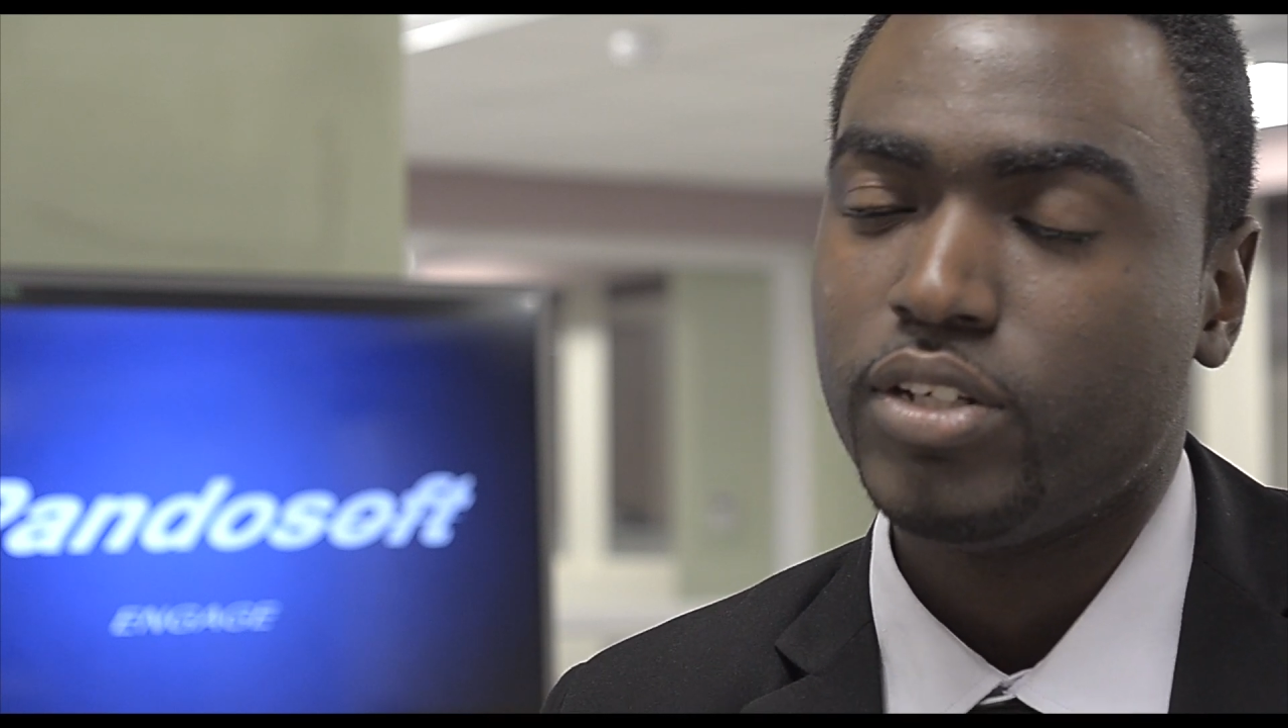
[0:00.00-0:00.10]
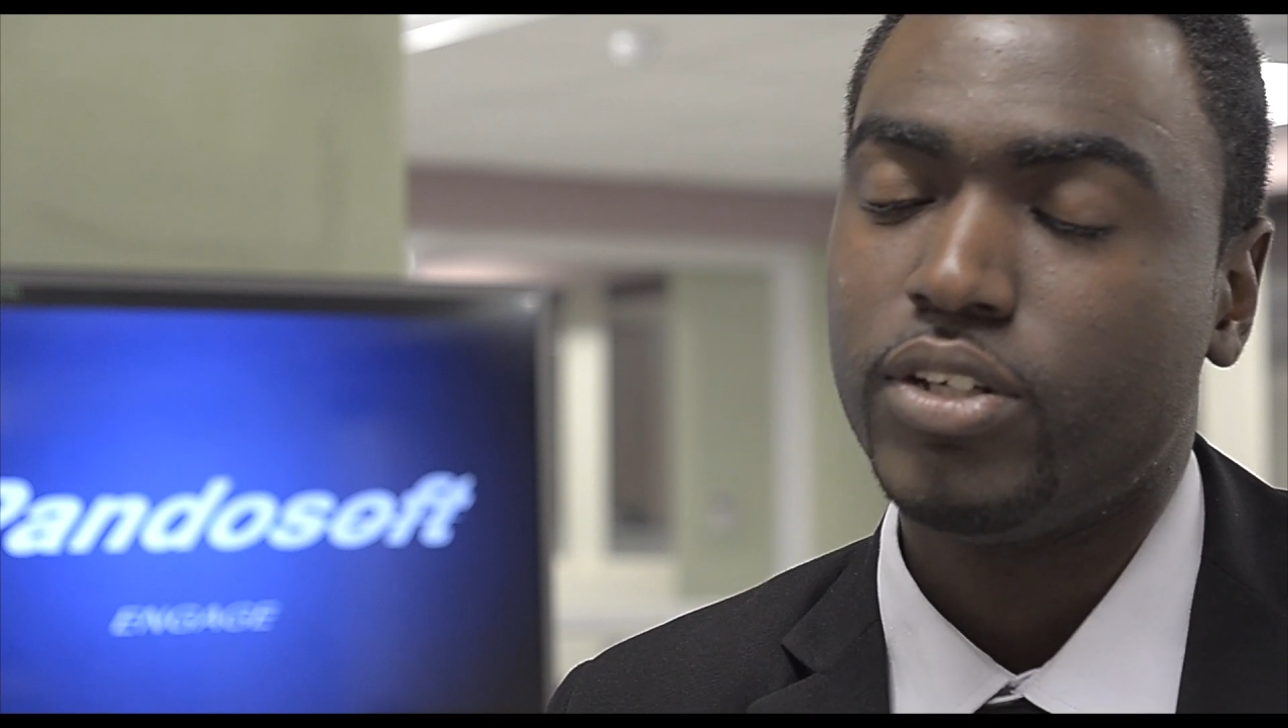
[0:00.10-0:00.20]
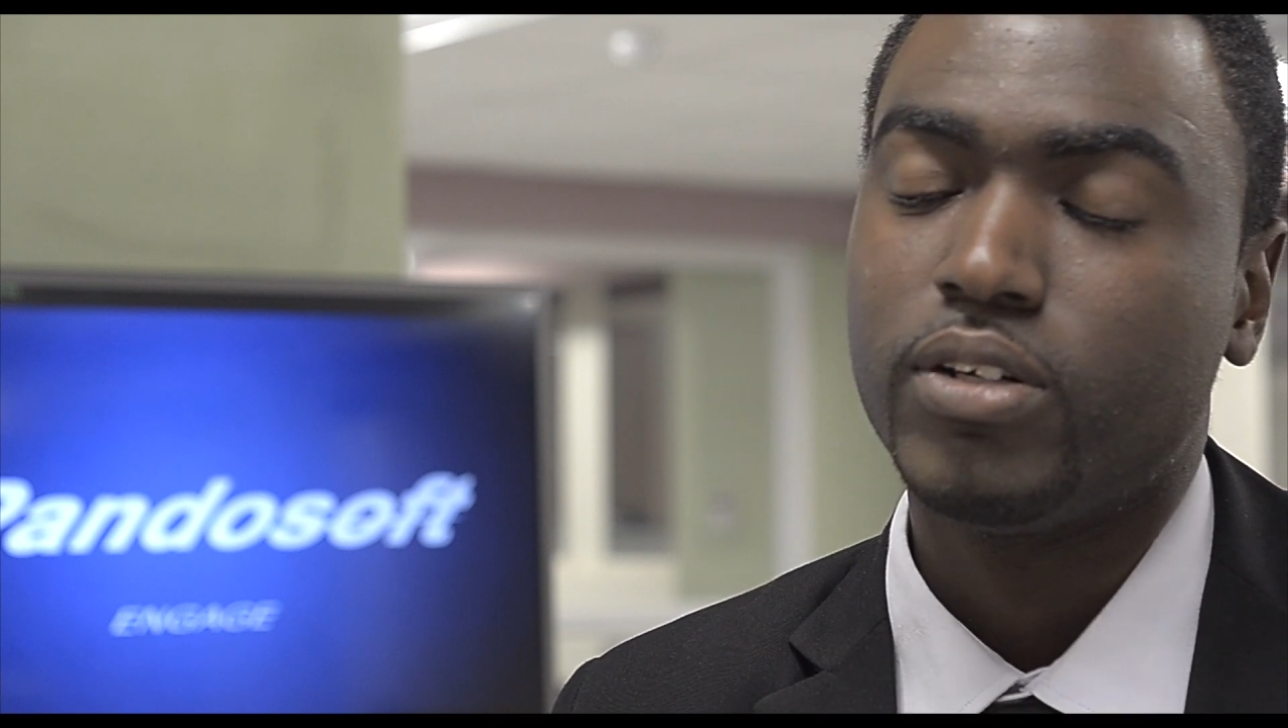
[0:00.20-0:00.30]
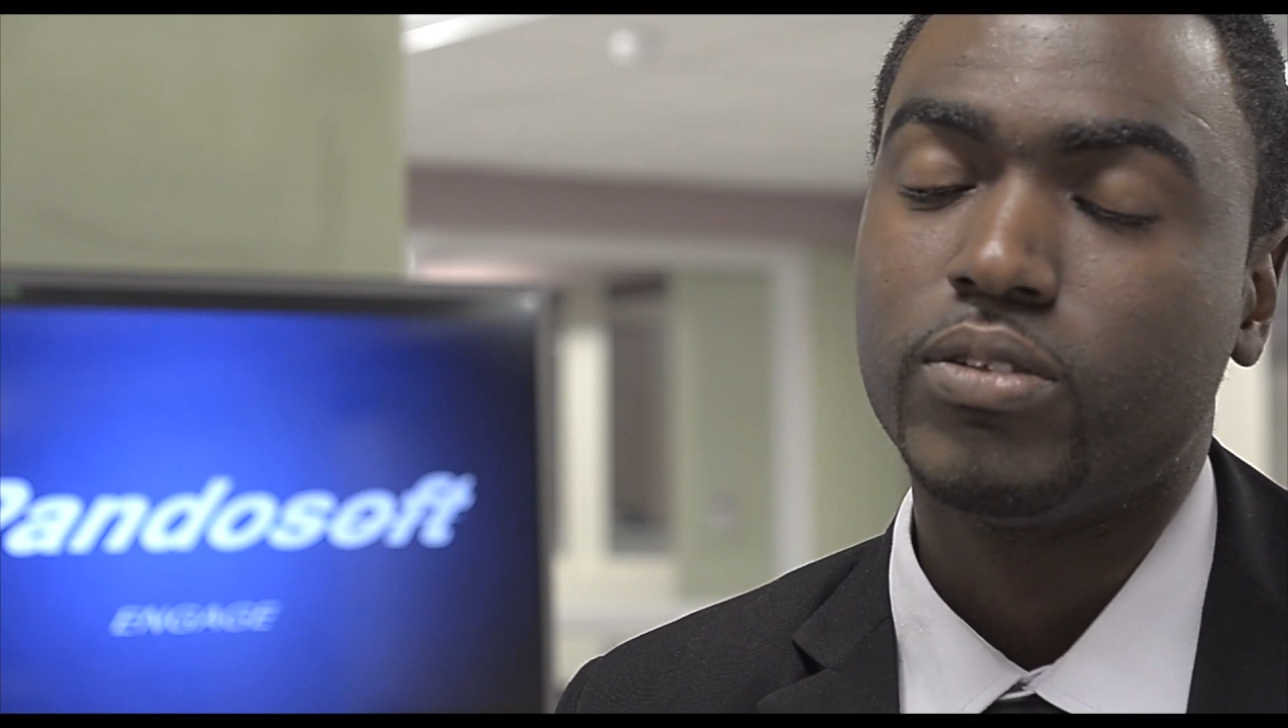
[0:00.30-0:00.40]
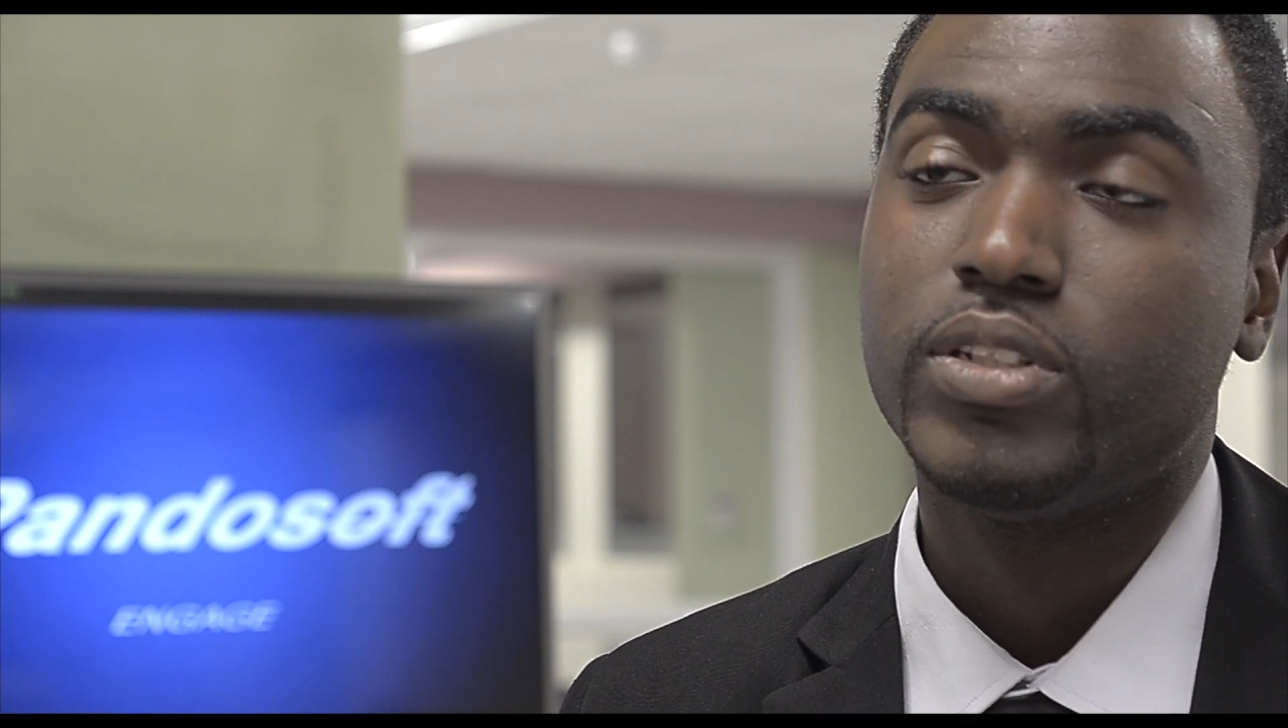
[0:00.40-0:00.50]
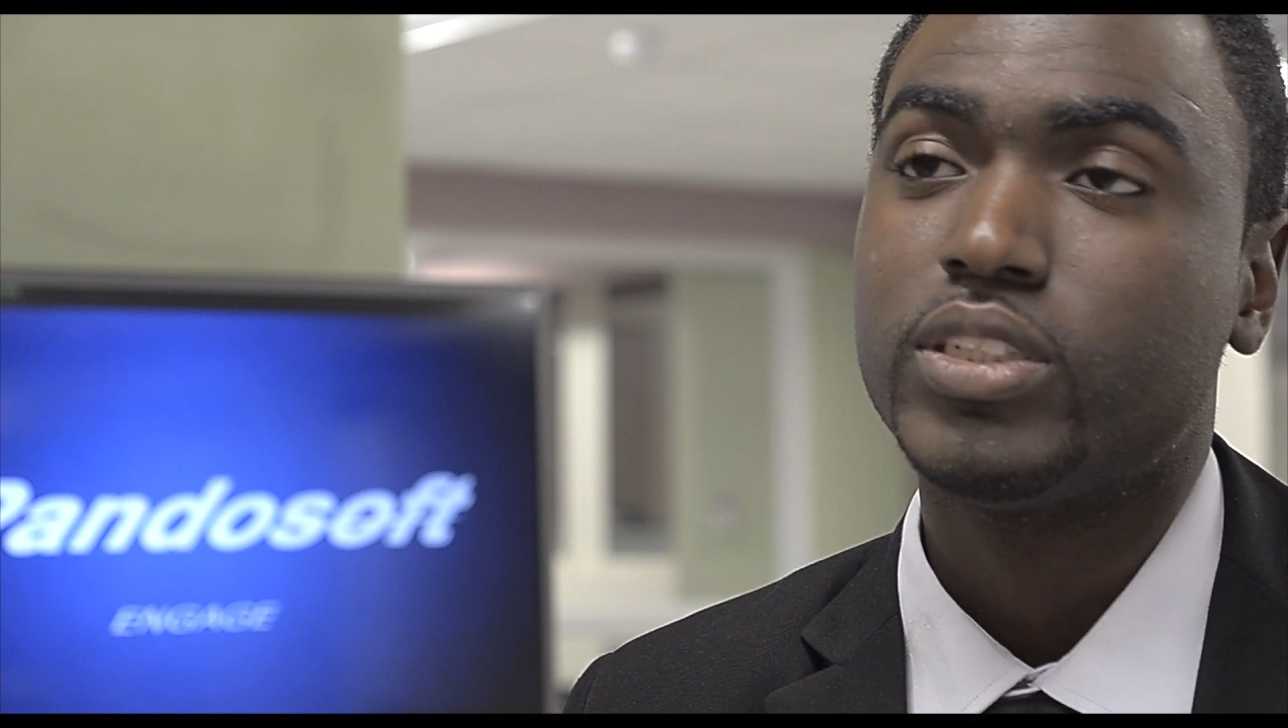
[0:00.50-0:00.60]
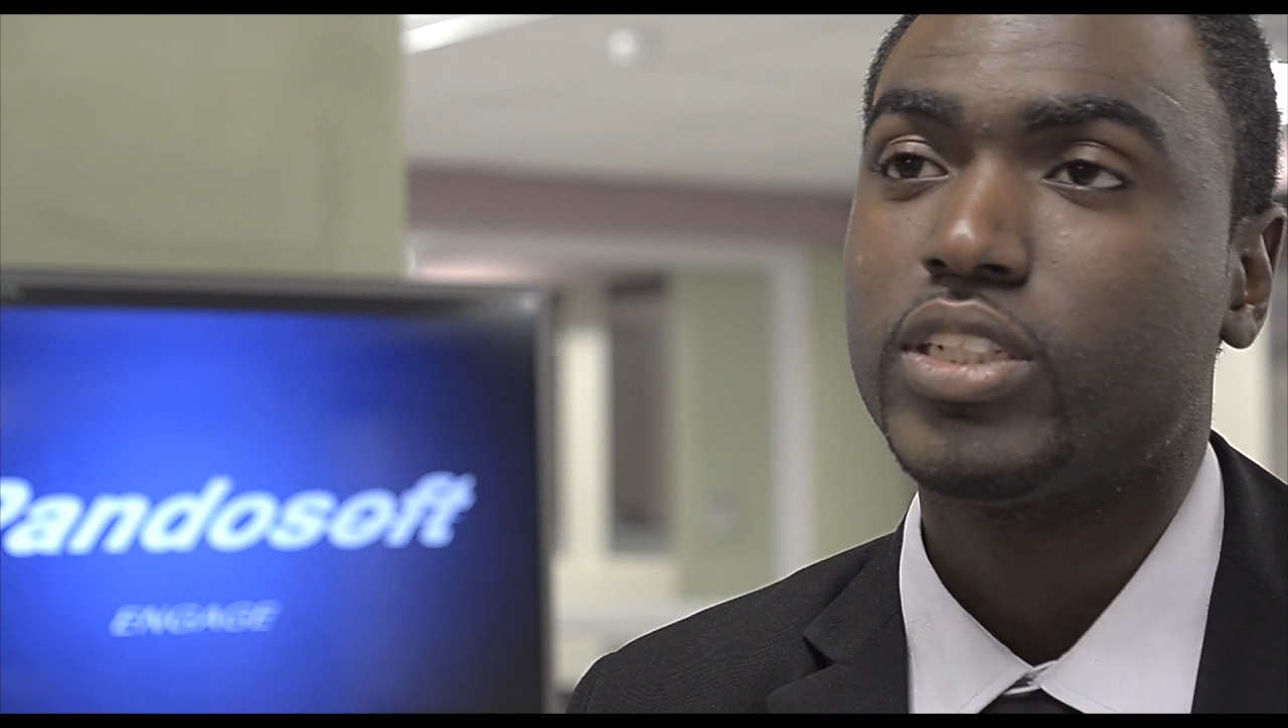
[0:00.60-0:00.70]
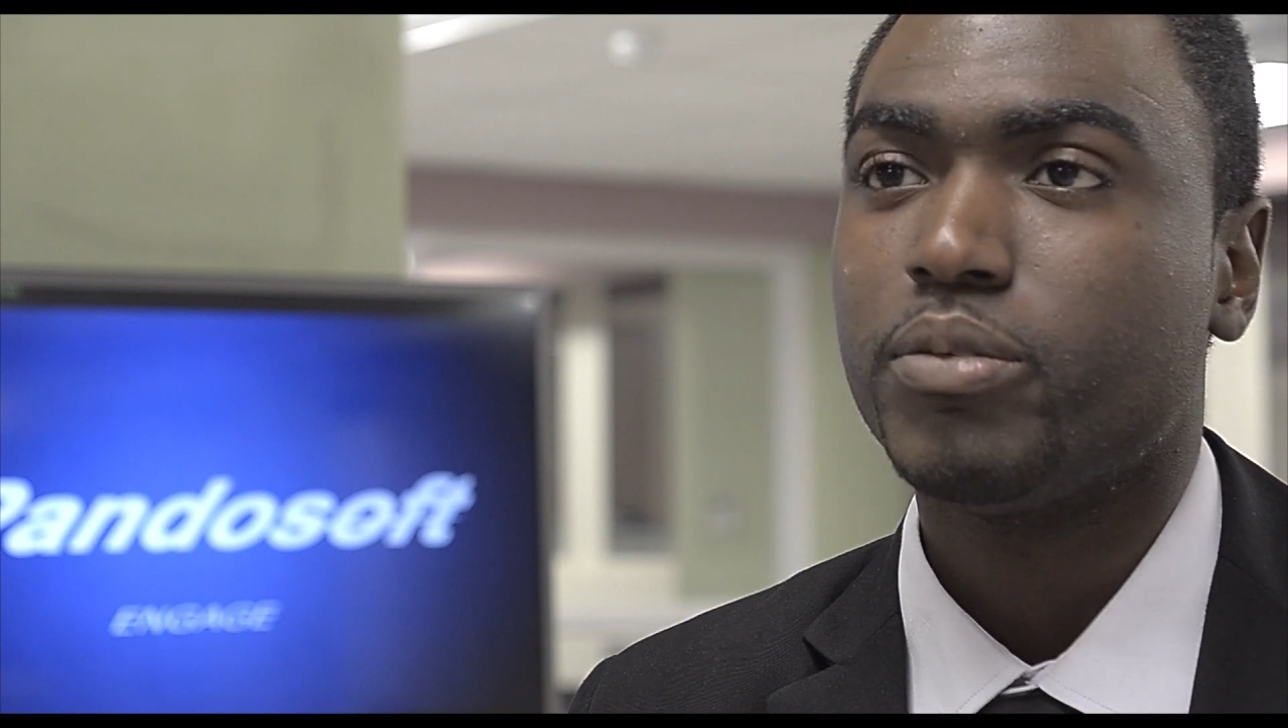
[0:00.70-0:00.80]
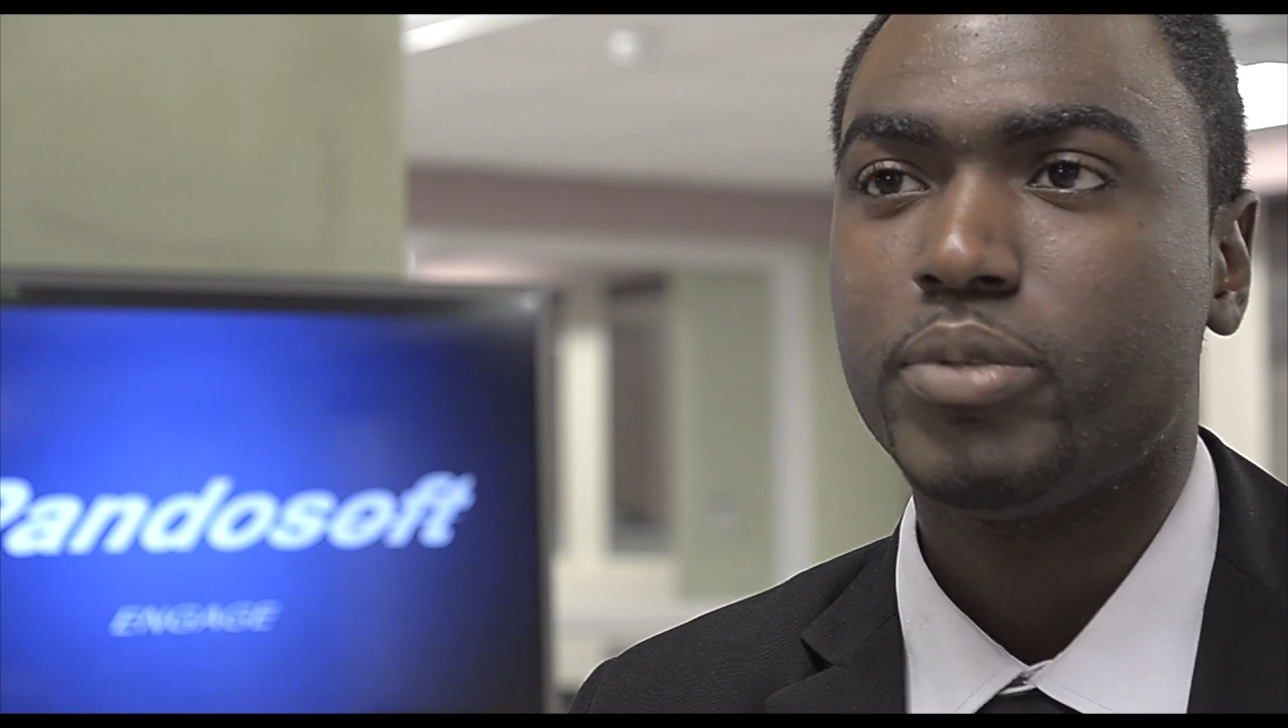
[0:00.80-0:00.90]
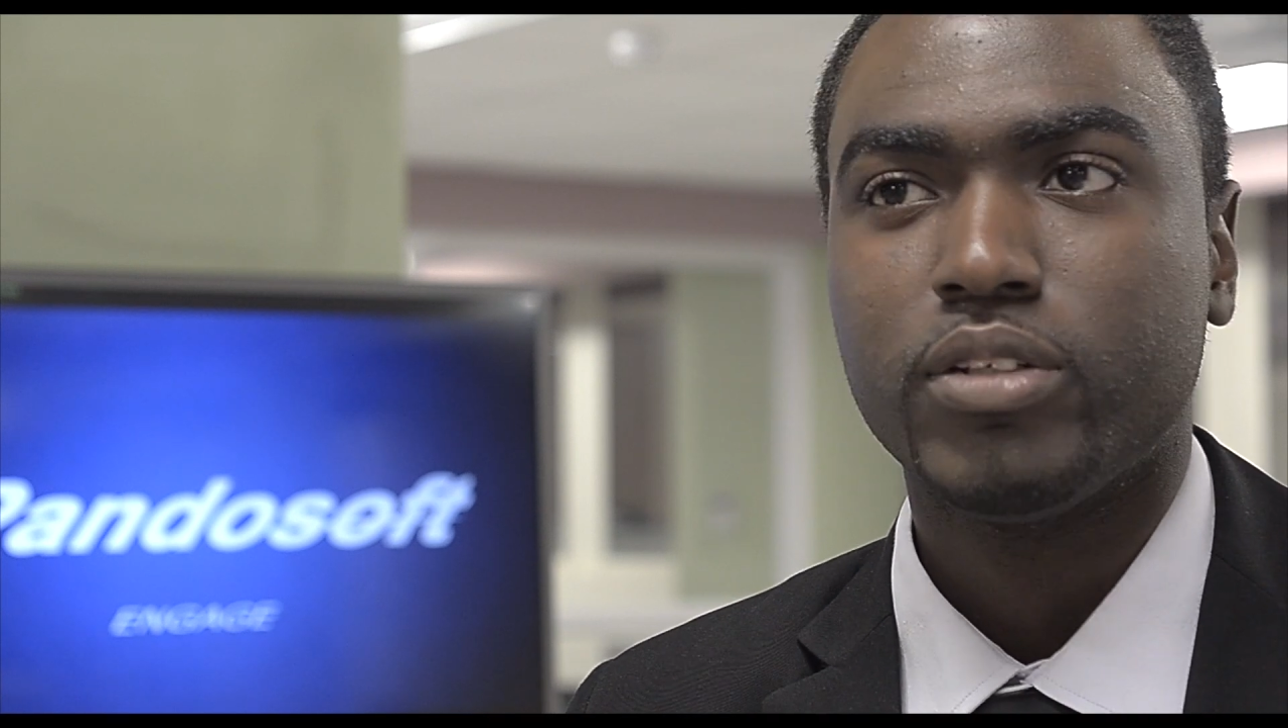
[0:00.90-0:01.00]
Now, this
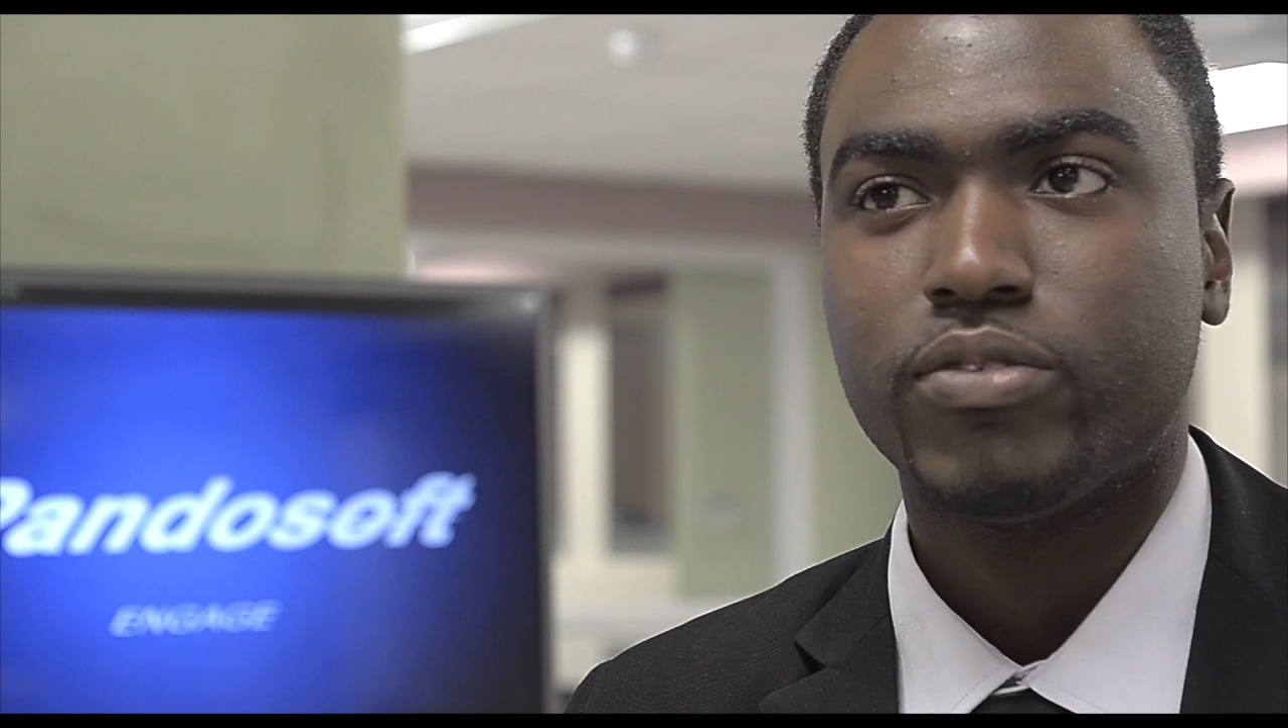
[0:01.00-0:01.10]
can be